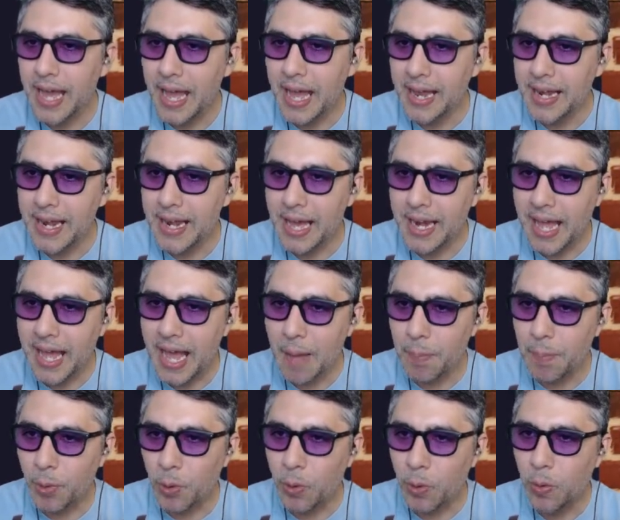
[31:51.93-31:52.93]
Not
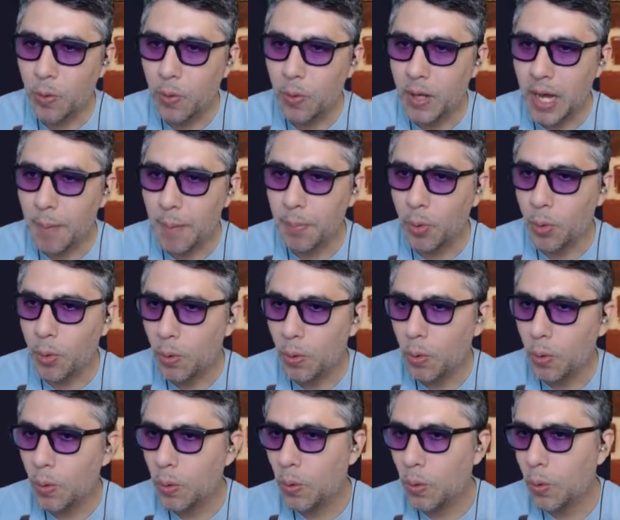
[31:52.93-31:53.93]
Apple. Apple.
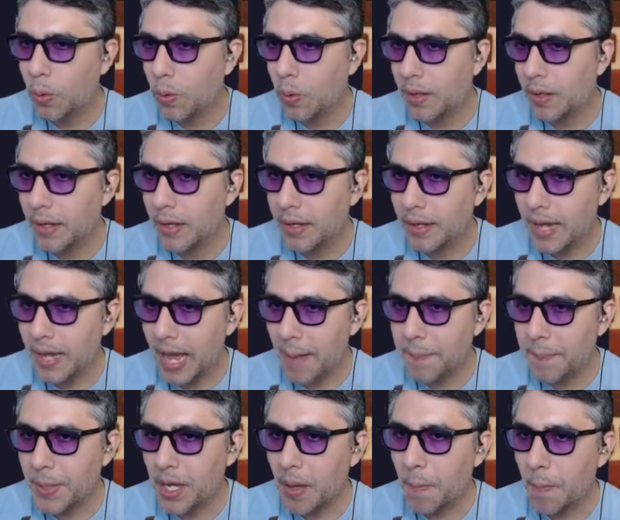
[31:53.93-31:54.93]

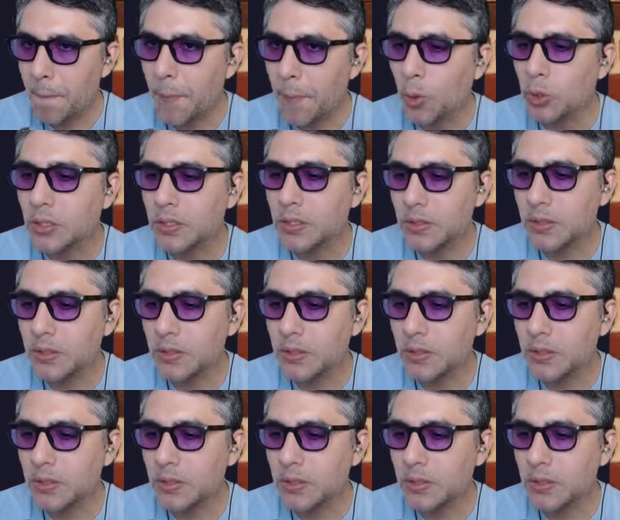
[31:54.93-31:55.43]
App boot.